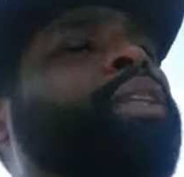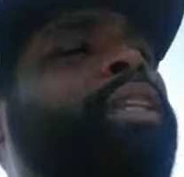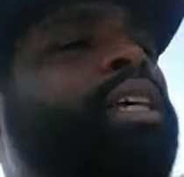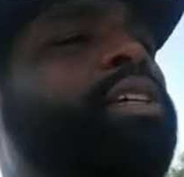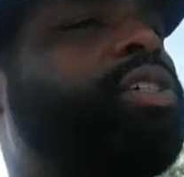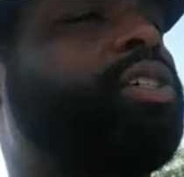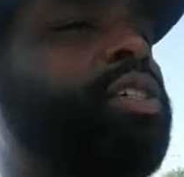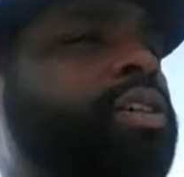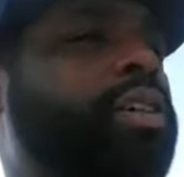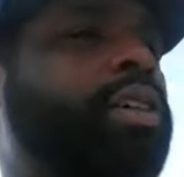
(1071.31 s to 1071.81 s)
But
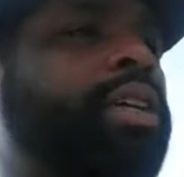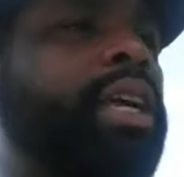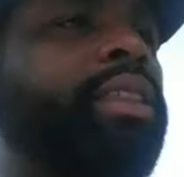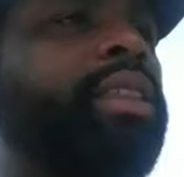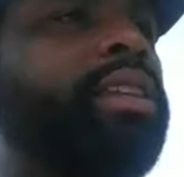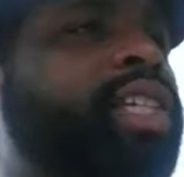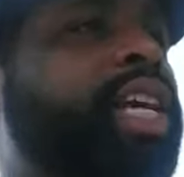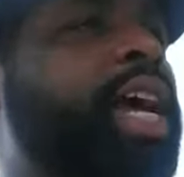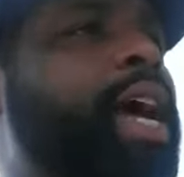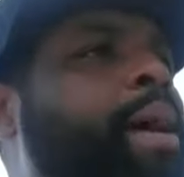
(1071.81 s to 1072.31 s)
they should
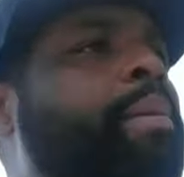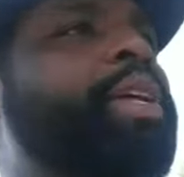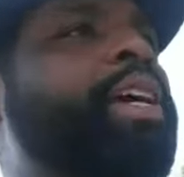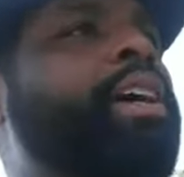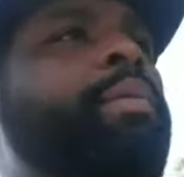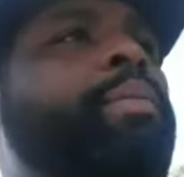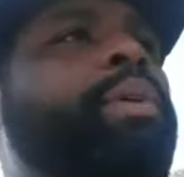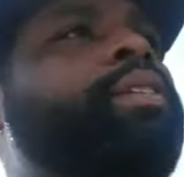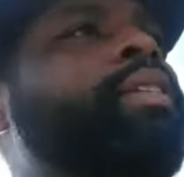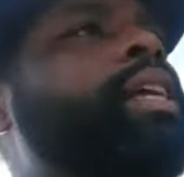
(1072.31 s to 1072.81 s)
get the job
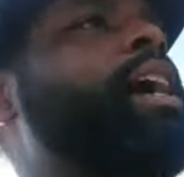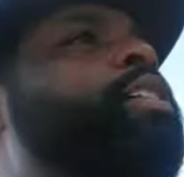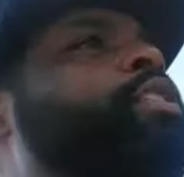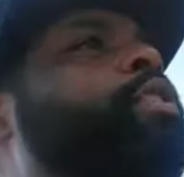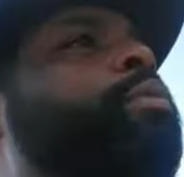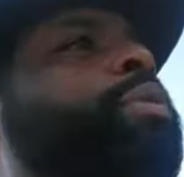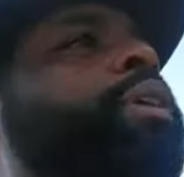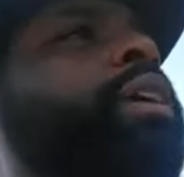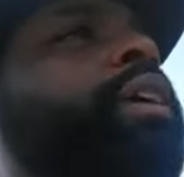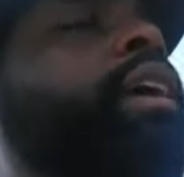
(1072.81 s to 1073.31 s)
done, but it's not
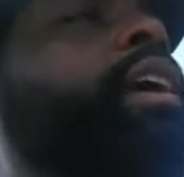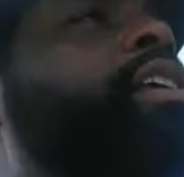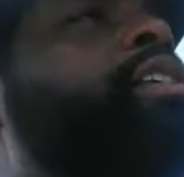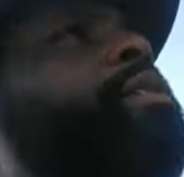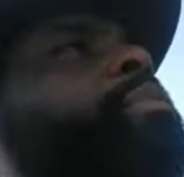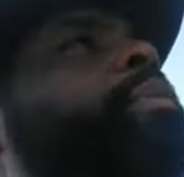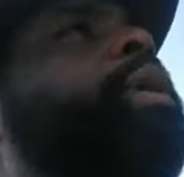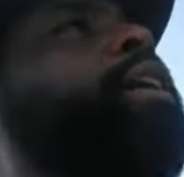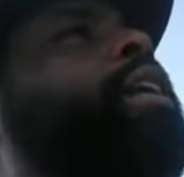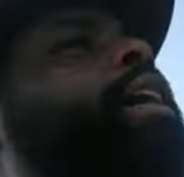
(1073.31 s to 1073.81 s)
going to be
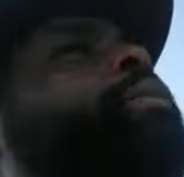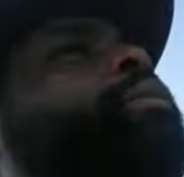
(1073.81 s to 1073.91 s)
easy, man.